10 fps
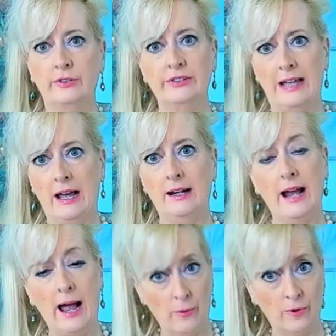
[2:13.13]
said,
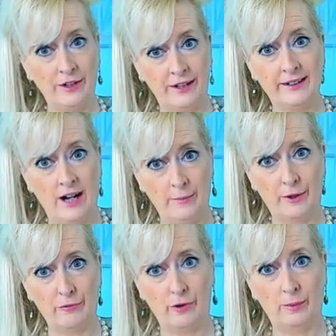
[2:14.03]
at World
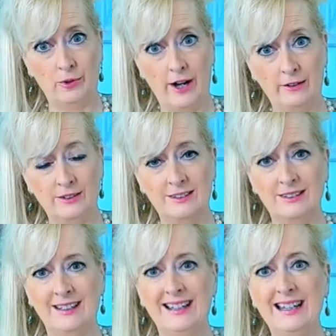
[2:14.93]
Economic Forum, Klaus.
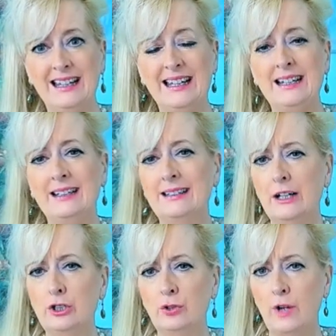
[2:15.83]
He
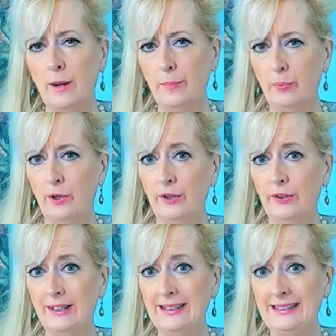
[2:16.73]
said Trump
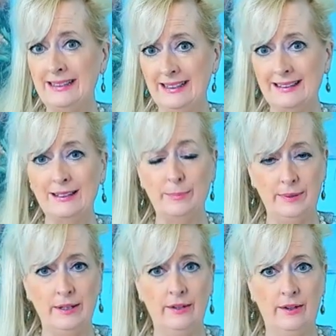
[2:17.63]
will
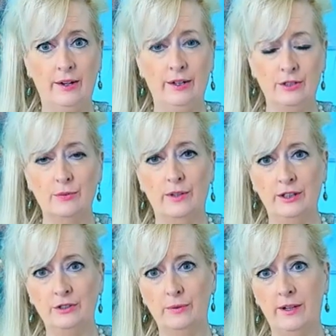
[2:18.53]
disappear in
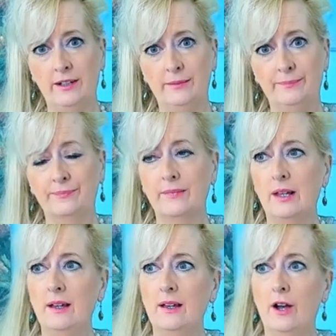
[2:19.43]
2020.
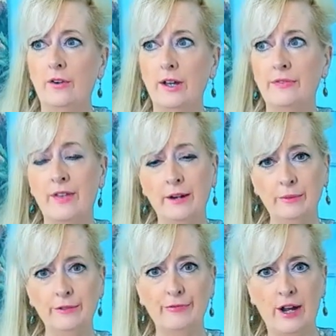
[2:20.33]
Okay, then
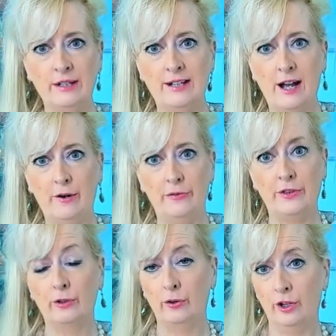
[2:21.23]
we find out
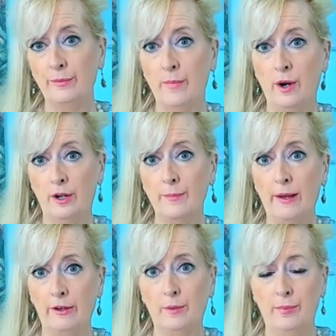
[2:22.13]
that Lord Mark
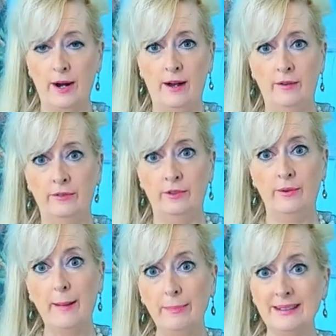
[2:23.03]
Malloch Brown, who
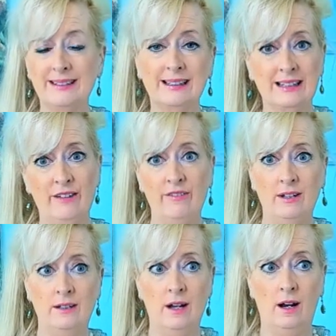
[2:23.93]
happens to live
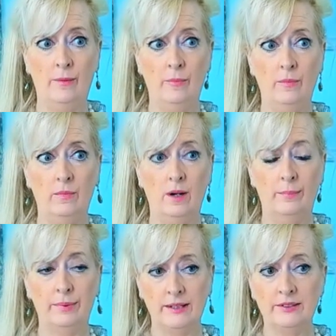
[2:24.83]
in a
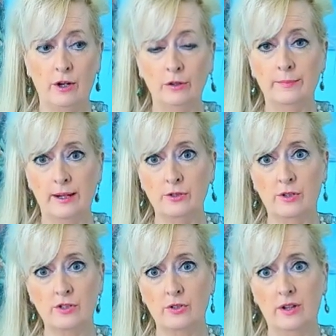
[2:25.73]
place owned by
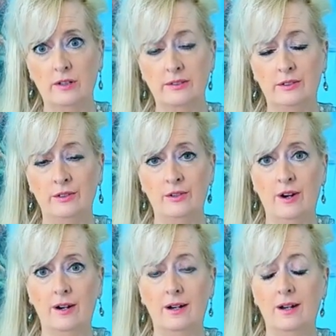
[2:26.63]
George Soros in New York,